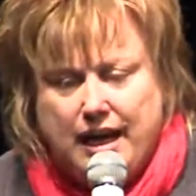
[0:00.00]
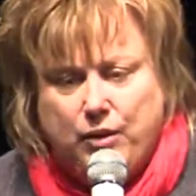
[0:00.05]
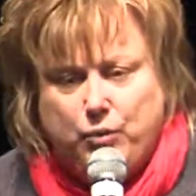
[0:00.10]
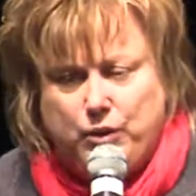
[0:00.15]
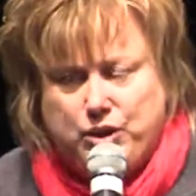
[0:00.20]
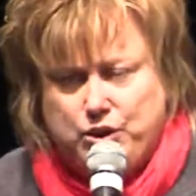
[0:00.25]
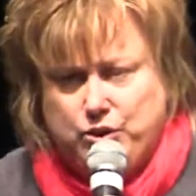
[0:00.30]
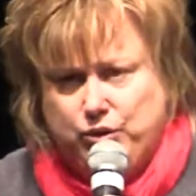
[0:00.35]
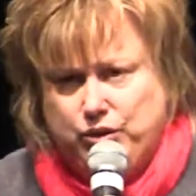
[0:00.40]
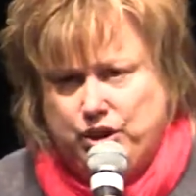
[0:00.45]

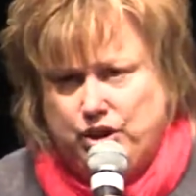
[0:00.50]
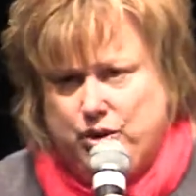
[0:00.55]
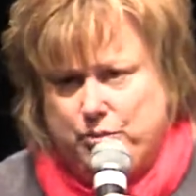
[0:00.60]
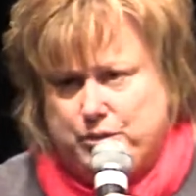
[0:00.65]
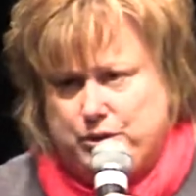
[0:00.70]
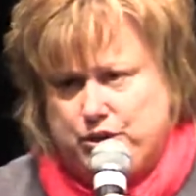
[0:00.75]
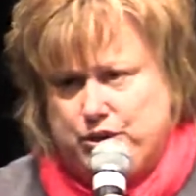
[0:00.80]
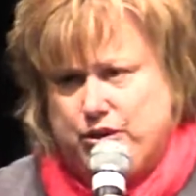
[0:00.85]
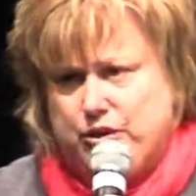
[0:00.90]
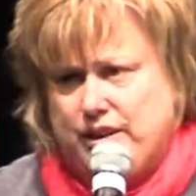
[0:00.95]
we took the
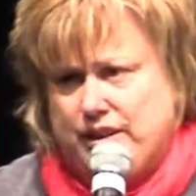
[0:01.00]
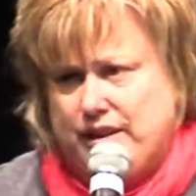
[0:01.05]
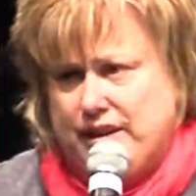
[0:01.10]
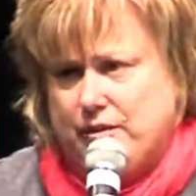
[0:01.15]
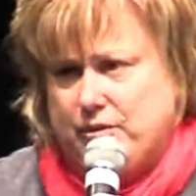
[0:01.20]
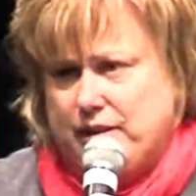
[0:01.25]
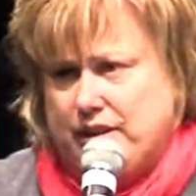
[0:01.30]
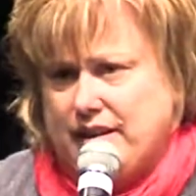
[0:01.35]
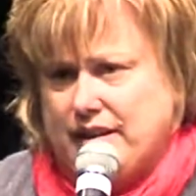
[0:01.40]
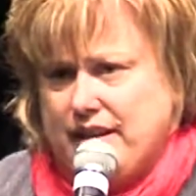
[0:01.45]
opportunity
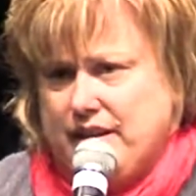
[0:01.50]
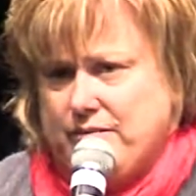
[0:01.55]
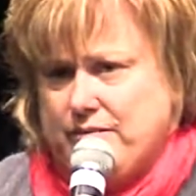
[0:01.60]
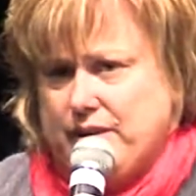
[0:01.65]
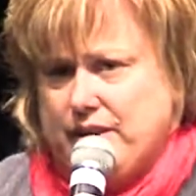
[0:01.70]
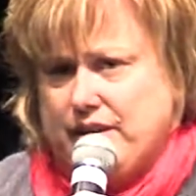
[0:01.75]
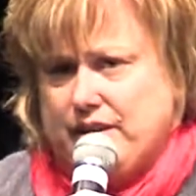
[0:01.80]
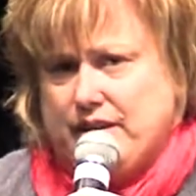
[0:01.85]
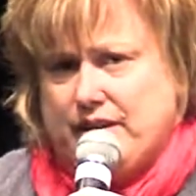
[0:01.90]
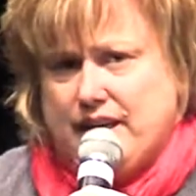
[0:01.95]
when the
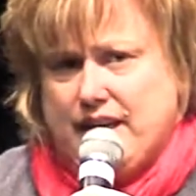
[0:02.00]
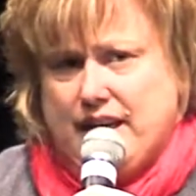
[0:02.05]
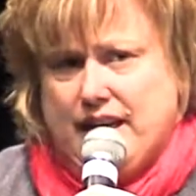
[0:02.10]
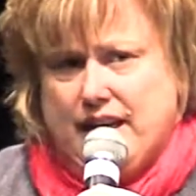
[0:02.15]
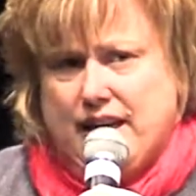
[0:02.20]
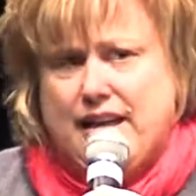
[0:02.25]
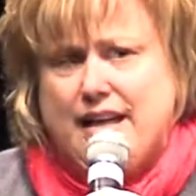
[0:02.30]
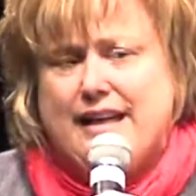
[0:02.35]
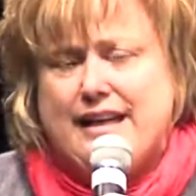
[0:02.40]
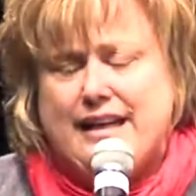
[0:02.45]
government of the
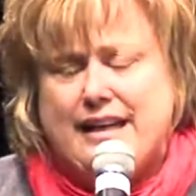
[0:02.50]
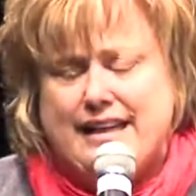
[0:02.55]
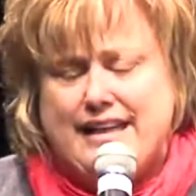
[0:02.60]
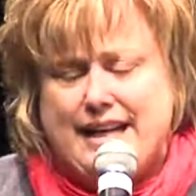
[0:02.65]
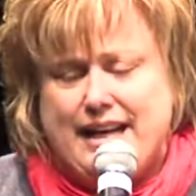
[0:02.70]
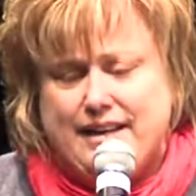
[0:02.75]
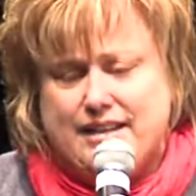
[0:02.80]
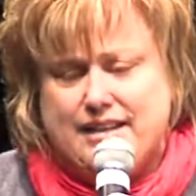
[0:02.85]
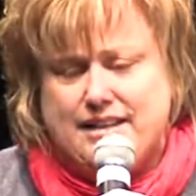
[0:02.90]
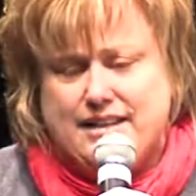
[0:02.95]
day
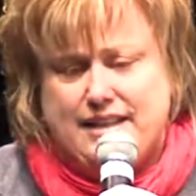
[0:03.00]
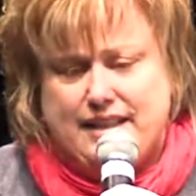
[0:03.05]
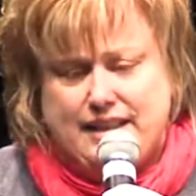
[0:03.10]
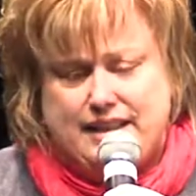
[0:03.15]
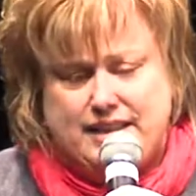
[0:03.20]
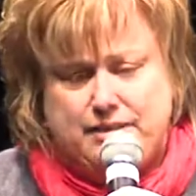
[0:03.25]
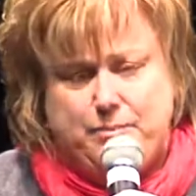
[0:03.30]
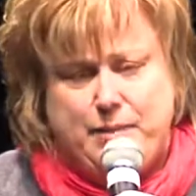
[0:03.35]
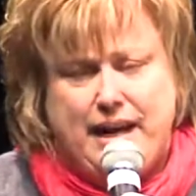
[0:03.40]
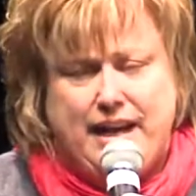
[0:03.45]
announced an
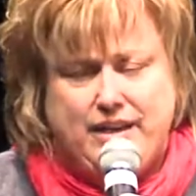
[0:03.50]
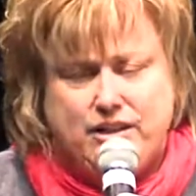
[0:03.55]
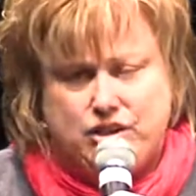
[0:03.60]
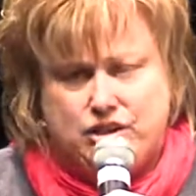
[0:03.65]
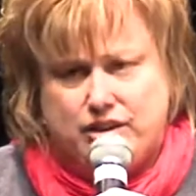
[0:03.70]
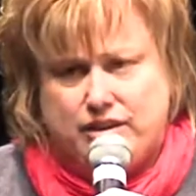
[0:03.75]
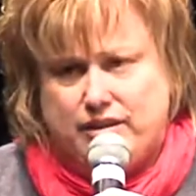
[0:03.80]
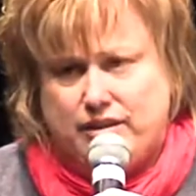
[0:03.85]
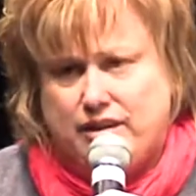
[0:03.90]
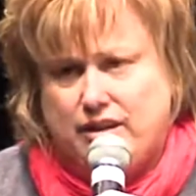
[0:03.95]

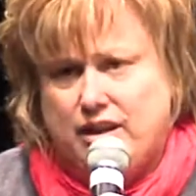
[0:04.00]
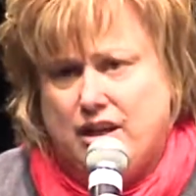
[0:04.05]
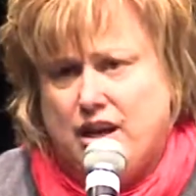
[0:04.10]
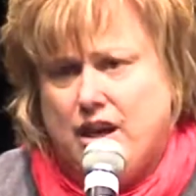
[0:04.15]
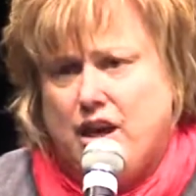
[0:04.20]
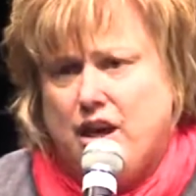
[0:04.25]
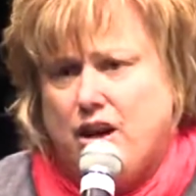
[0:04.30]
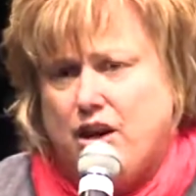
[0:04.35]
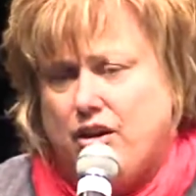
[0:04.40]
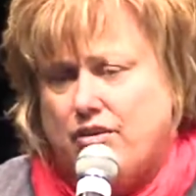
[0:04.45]
expansion
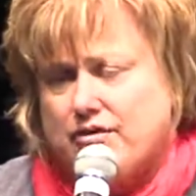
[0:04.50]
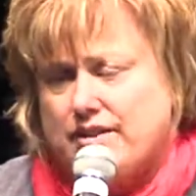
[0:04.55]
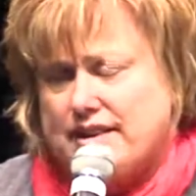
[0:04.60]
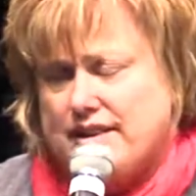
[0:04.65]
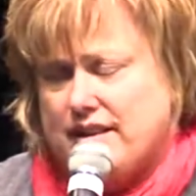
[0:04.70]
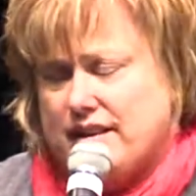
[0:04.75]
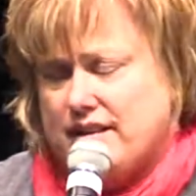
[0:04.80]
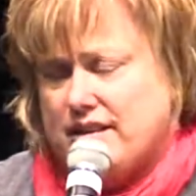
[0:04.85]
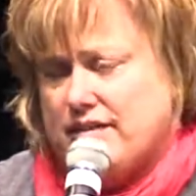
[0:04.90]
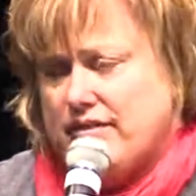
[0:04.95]
of
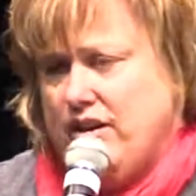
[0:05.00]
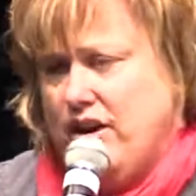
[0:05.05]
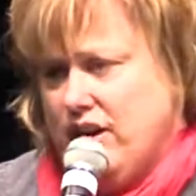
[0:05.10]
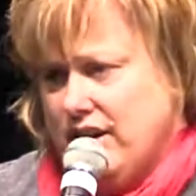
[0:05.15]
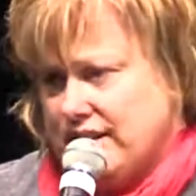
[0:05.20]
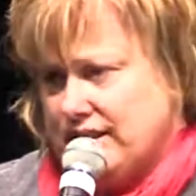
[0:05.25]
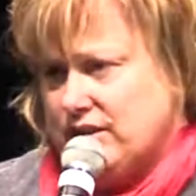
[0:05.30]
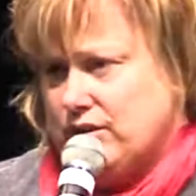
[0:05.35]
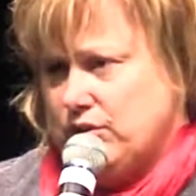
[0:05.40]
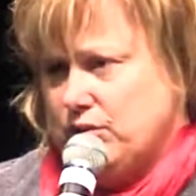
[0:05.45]
selective high
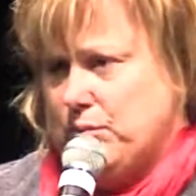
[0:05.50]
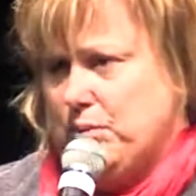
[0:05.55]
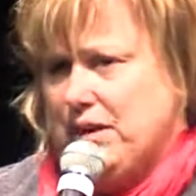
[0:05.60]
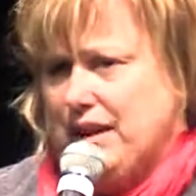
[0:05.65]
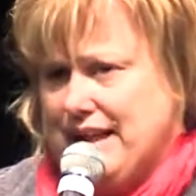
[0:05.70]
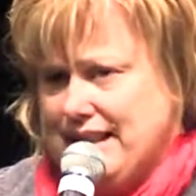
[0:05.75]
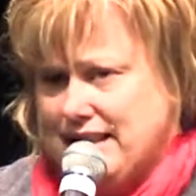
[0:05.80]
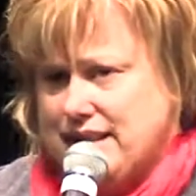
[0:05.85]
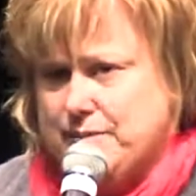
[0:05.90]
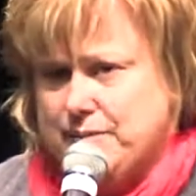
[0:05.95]
school
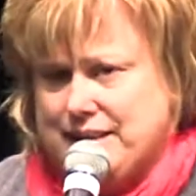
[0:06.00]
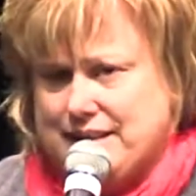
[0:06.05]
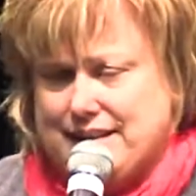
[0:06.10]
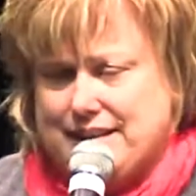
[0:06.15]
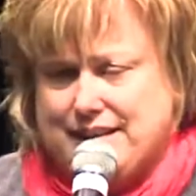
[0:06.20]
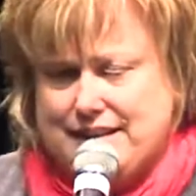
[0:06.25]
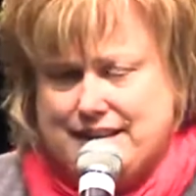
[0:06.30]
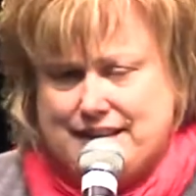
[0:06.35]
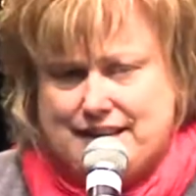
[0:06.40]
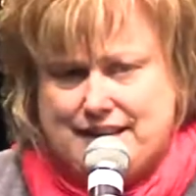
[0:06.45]
placements
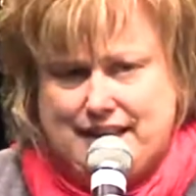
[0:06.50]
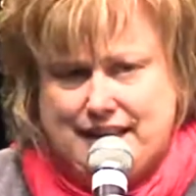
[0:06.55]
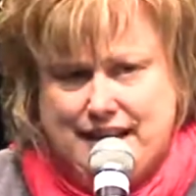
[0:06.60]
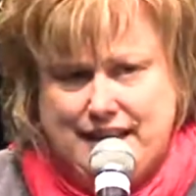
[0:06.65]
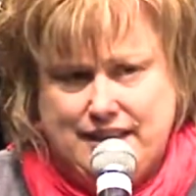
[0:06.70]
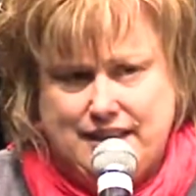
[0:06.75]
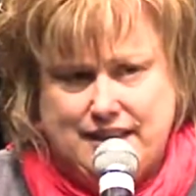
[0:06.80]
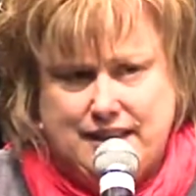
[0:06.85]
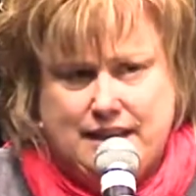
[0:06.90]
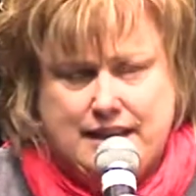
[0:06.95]
in the
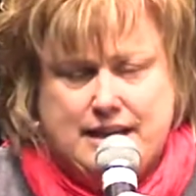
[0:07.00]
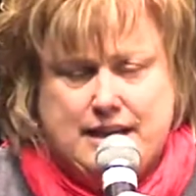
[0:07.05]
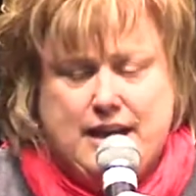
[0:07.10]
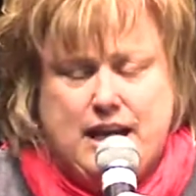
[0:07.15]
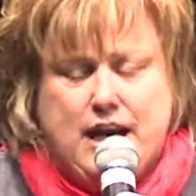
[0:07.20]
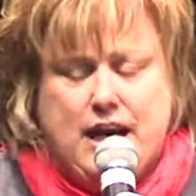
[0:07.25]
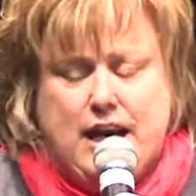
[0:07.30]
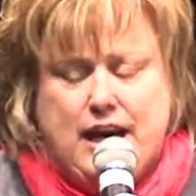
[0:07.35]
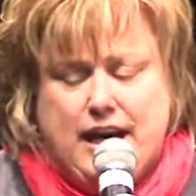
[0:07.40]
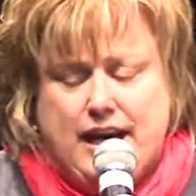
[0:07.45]
state
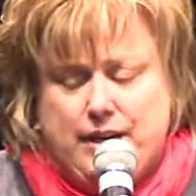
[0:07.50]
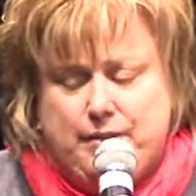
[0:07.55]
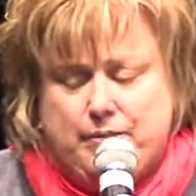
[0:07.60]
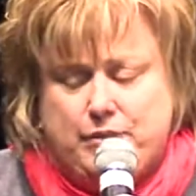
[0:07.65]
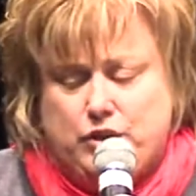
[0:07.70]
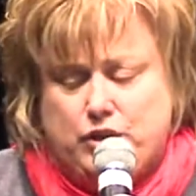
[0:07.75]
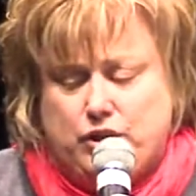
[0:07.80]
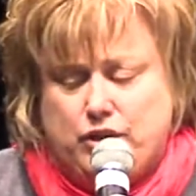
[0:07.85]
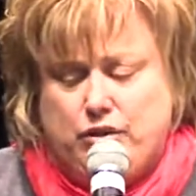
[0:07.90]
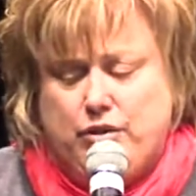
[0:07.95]

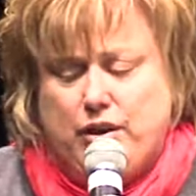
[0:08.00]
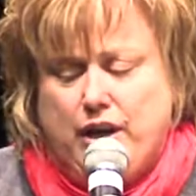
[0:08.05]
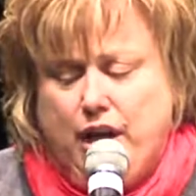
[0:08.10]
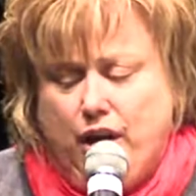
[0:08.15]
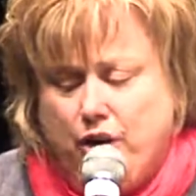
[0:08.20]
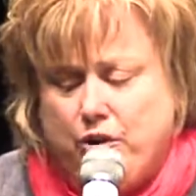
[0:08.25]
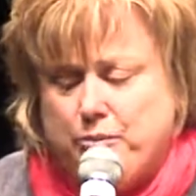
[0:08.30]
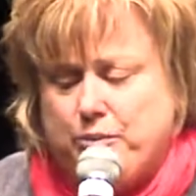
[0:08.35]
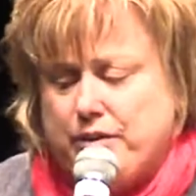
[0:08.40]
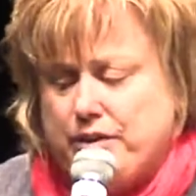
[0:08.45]
to
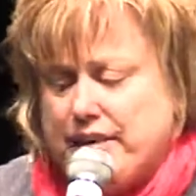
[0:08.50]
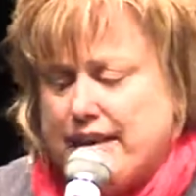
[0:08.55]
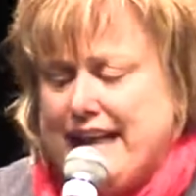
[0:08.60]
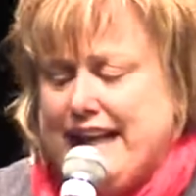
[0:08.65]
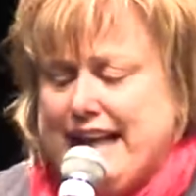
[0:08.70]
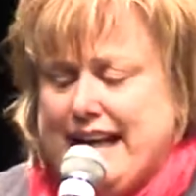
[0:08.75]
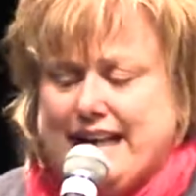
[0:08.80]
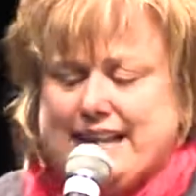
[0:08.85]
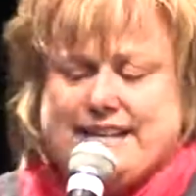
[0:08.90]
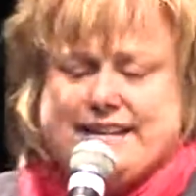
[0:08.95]
open
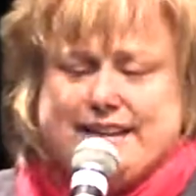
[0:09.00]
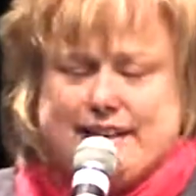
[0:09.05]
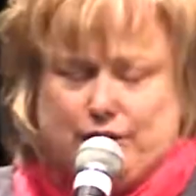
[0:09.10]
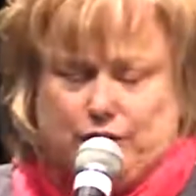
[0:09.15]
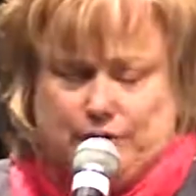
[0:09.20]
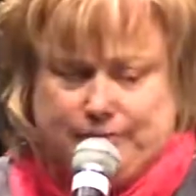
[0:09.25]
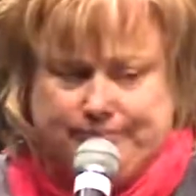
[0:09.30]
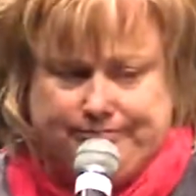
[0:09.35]
Excel,